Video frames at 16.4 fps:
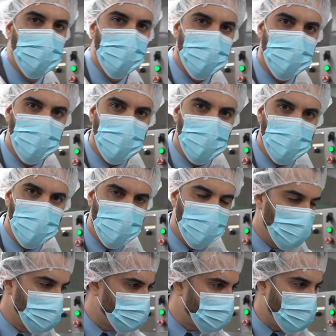the
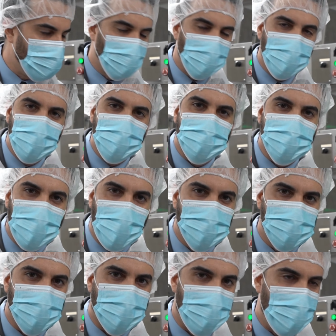seal
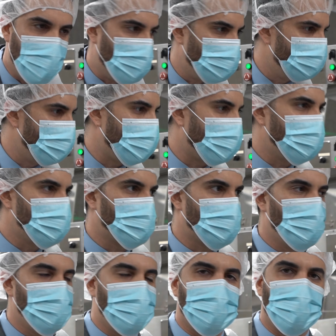inside the cap, making
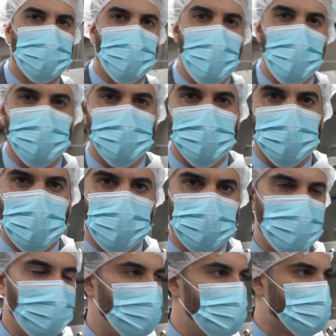sure that the product is
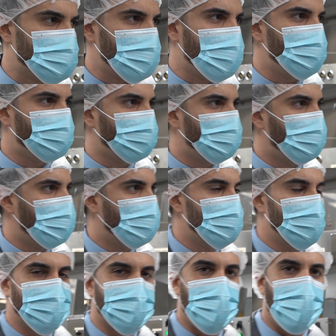completely safe and
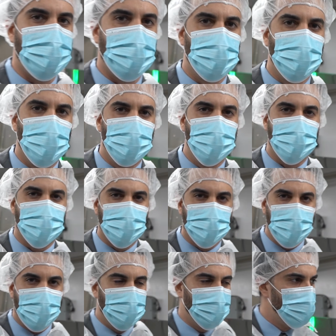inside and nobody could
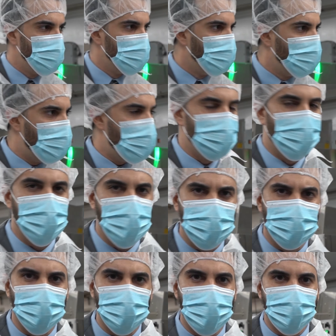get and
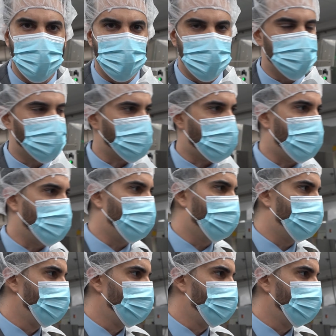manipulate it inside.